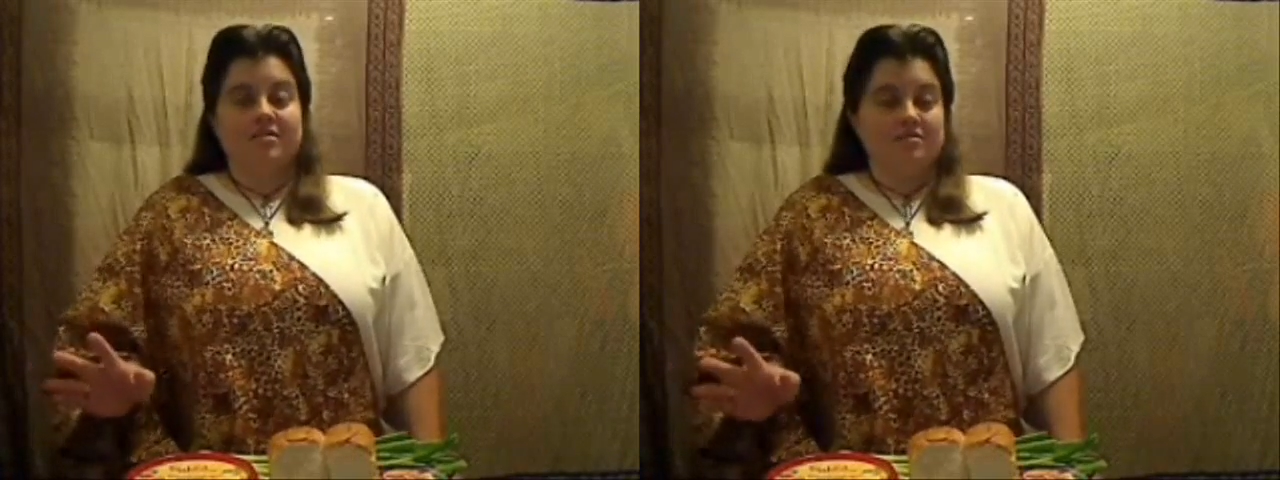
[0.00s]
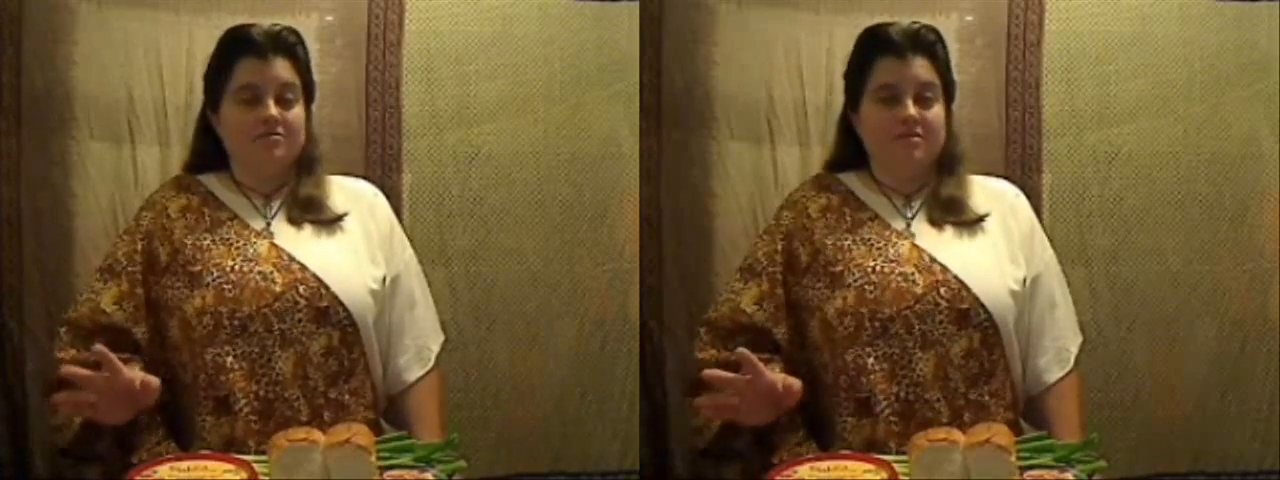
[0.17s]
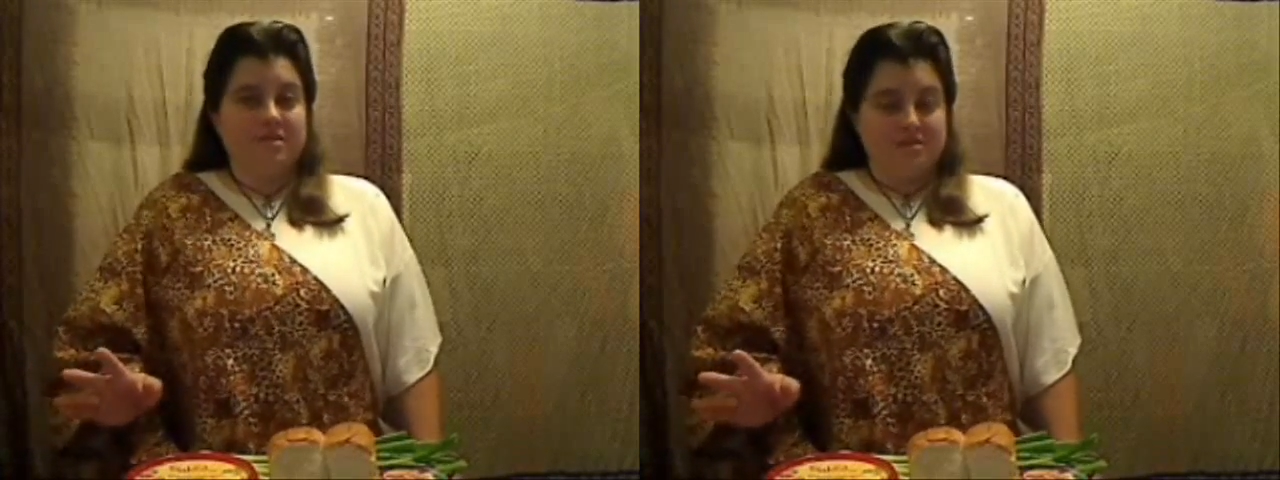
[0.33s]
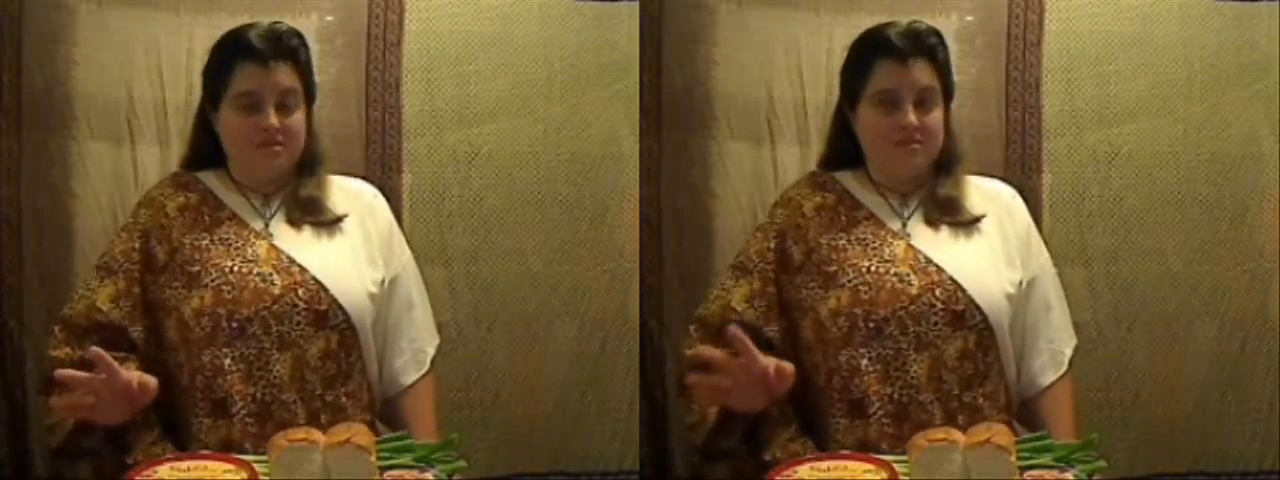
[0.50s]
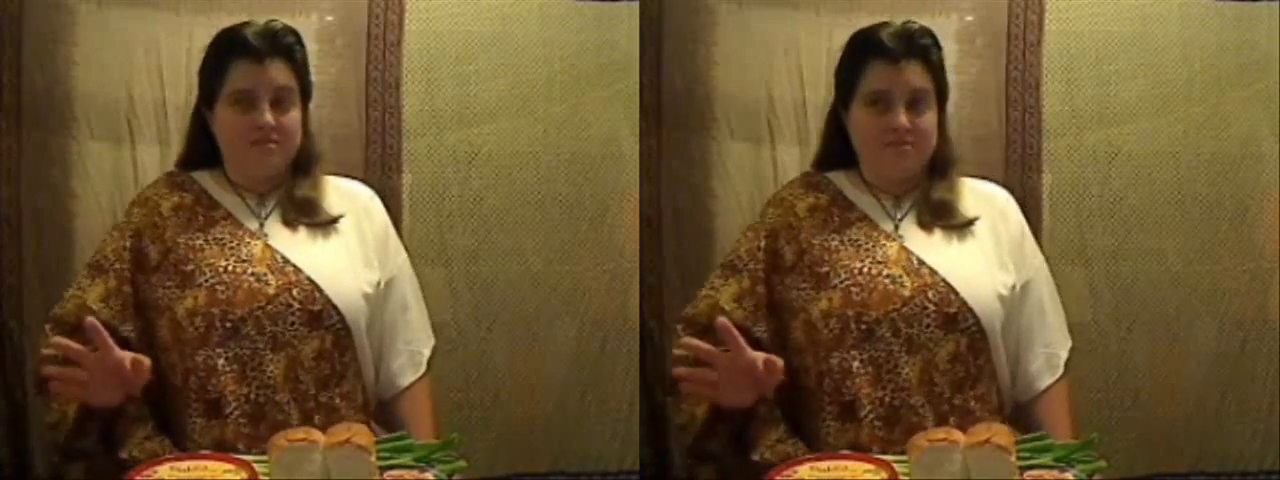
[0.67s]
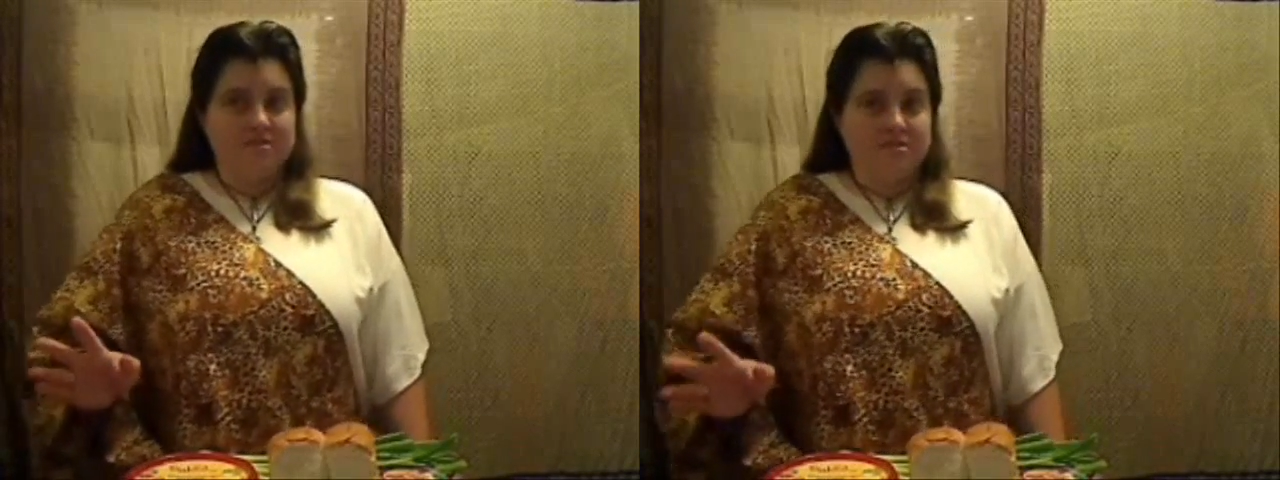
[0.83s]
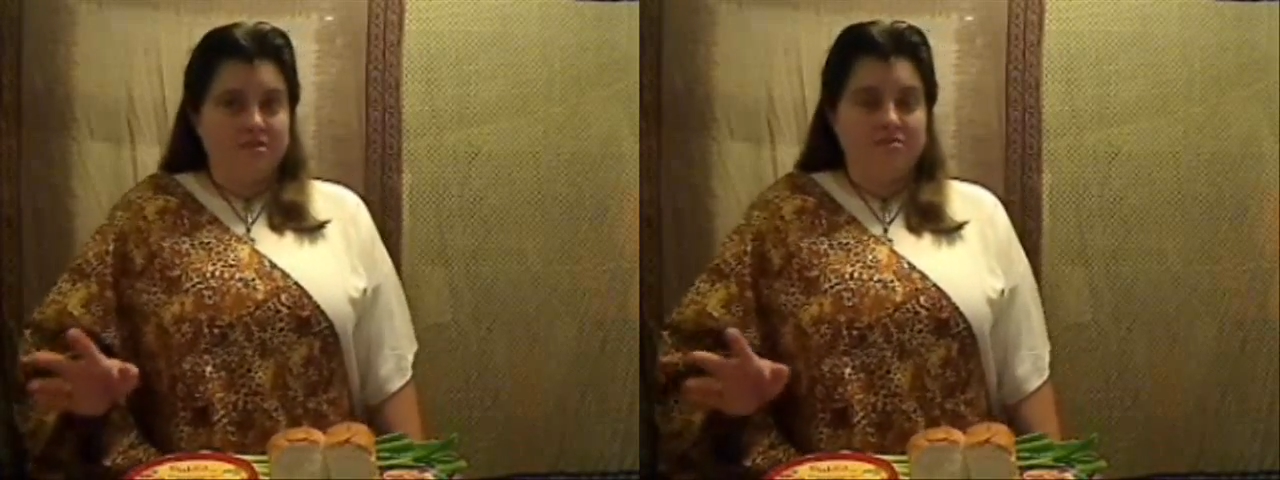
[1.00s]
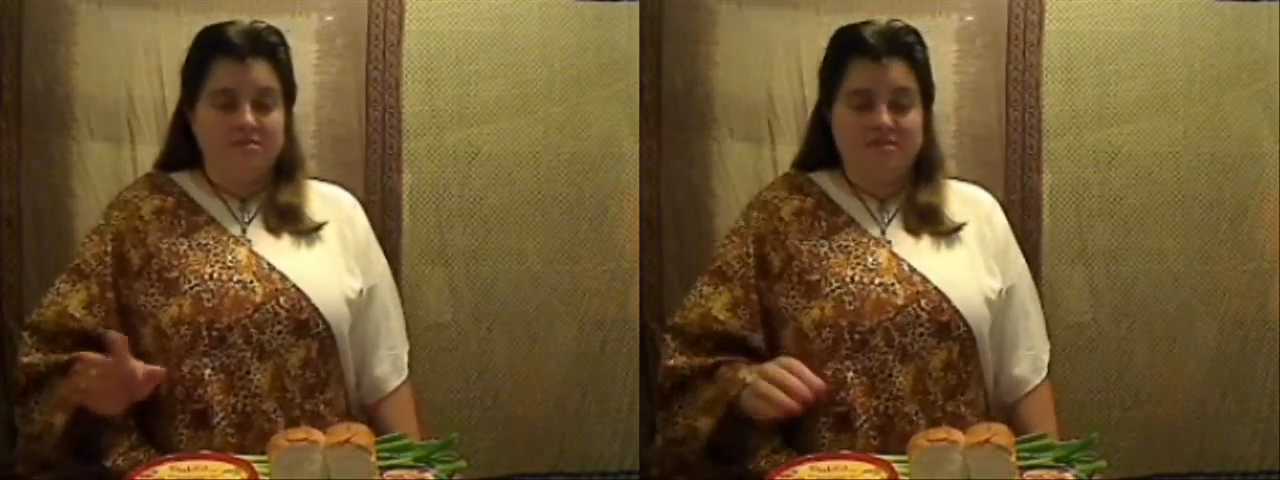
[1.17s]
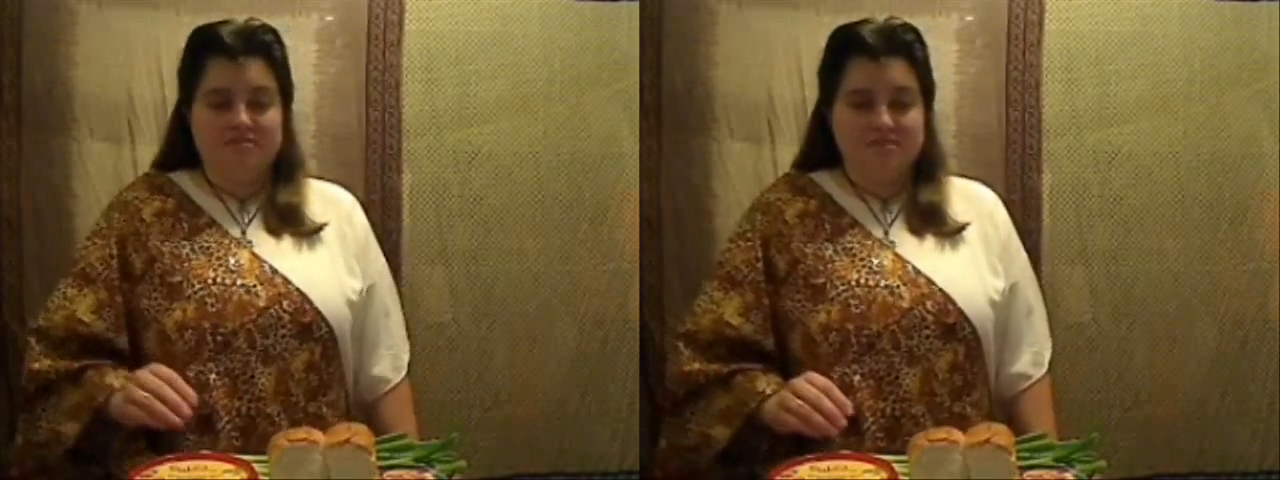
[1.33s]
don't feed it to him. He'll know
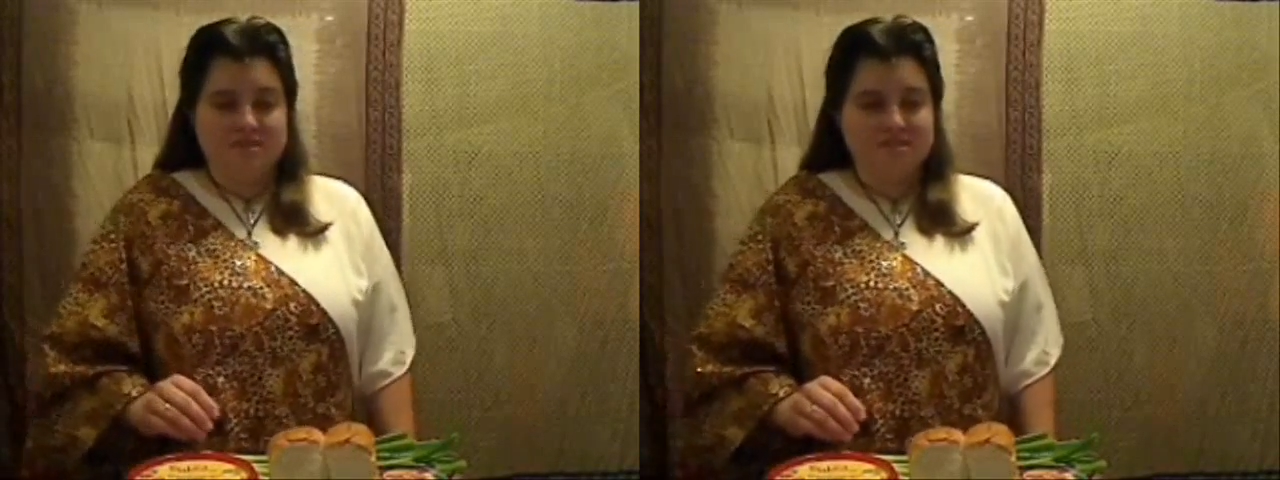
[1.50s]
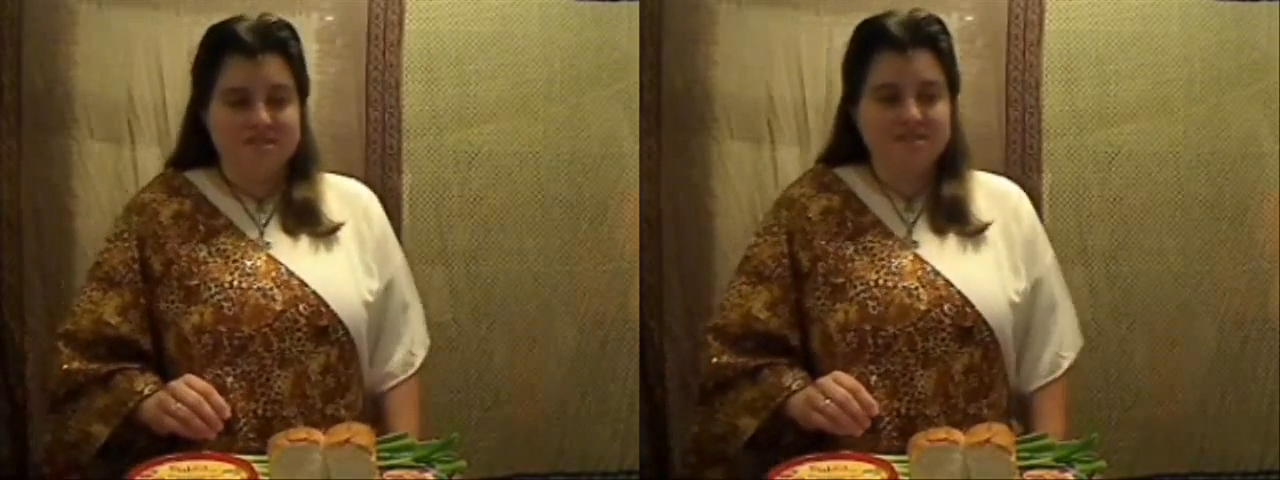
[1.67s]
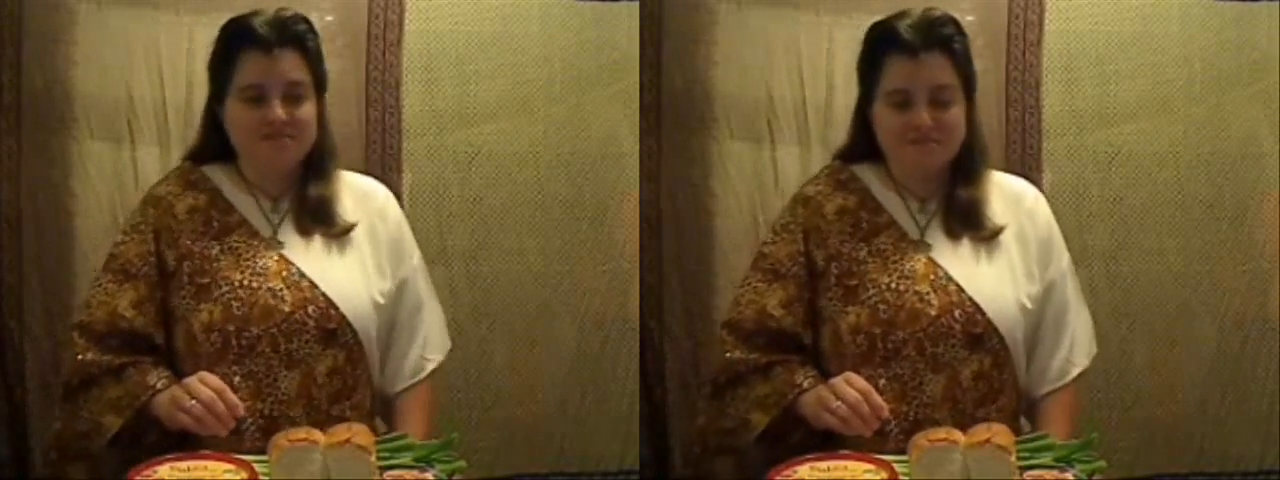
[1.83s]
the difference.